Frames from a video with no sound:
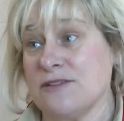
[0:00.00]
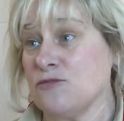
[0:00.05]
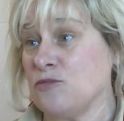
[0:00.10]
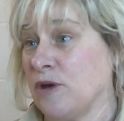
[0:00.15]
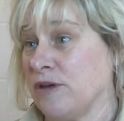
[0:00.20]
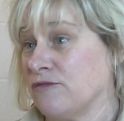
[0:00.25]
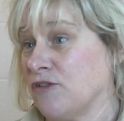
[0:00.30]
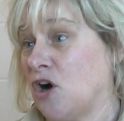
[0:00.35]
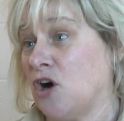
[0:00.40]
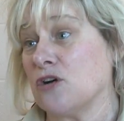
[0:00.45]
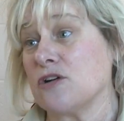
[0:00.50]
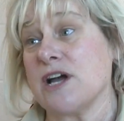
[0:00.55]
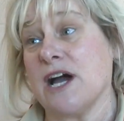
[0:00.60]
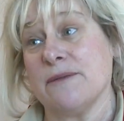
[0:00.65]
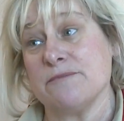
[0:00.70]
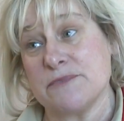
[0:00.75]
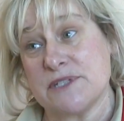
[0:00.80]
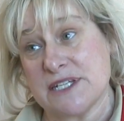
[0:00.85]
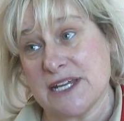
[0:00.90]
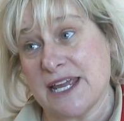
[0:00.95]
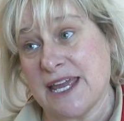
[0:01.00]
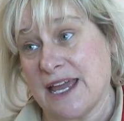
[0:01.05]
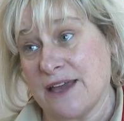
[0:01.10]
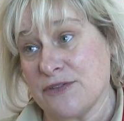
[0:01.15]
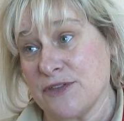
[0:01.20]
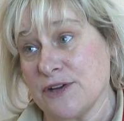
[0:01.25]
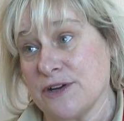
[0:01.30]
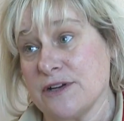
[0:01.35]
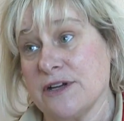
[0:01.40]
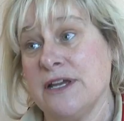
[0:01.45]
We've all come
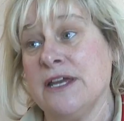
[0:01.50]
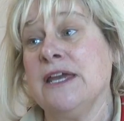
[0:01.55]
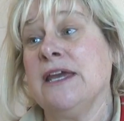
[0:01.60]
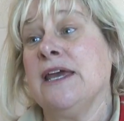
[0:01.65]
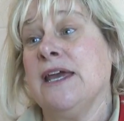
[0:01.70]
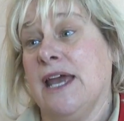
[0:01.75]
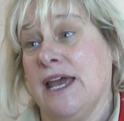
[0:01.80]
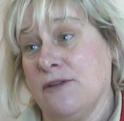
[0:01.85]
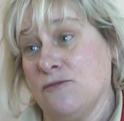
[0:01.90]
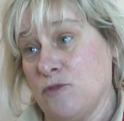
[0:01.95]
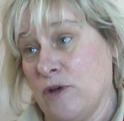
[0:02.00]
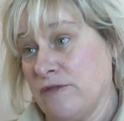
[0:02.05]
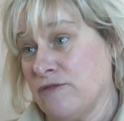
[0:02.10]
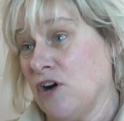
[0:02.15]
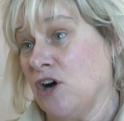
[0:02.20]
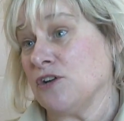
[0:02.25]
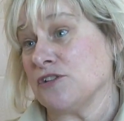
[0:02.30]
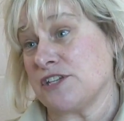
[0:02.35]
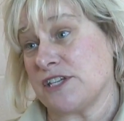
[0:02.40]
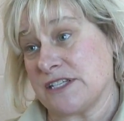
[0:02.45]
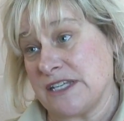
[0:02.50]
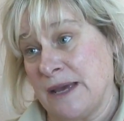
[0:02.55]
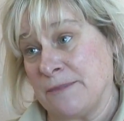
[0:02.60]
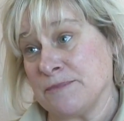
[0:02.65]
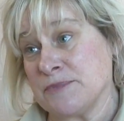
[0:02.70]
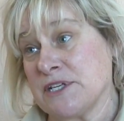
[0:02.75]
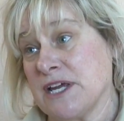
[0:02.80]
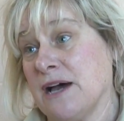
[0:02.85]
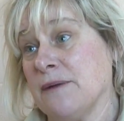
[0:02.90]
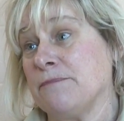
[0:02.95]
together and we've all
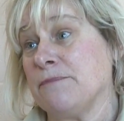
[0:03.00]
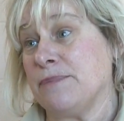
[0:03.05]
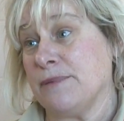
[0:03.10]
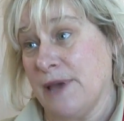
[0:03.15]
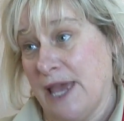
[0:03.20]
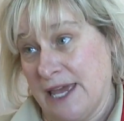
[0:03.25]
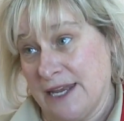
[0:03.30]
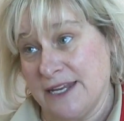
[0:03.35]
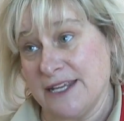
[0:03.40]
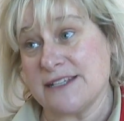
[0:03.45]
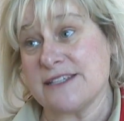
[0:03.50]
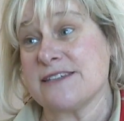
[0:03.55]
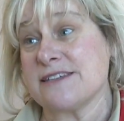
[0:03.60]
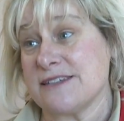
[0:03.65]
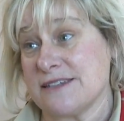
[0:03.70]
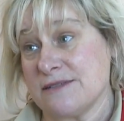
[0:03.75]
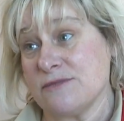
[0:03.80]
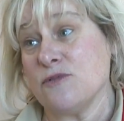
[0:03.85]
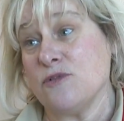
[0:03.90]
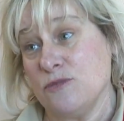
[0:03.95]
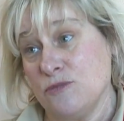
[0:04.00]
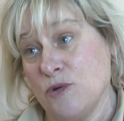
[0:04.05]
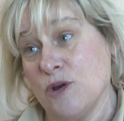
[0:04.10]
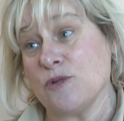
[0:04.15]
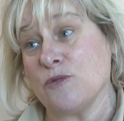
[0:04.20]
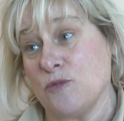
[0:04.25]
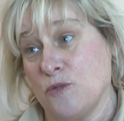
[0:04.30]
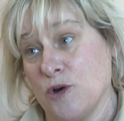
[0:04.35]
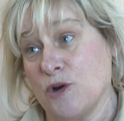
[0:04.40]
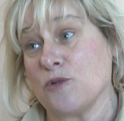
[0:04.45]
stepped up, and it's
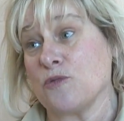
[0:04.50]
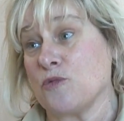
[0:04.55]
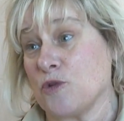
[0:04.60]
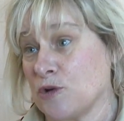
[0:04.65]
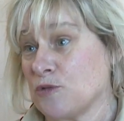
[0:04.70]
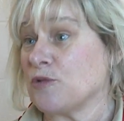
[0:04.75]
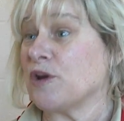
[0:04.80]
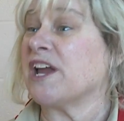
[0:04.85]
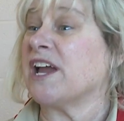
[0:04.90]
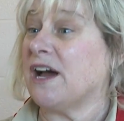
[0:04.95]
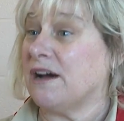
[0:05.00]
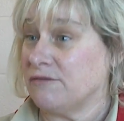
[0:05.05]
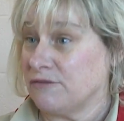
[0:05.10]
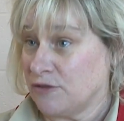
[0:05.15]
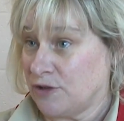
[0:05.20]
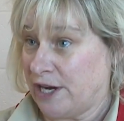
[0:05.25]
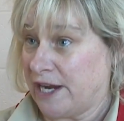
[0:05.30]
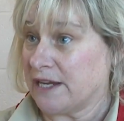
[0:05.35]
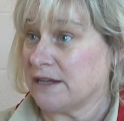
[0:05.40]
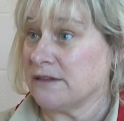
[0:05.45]
we're, we're, recovering.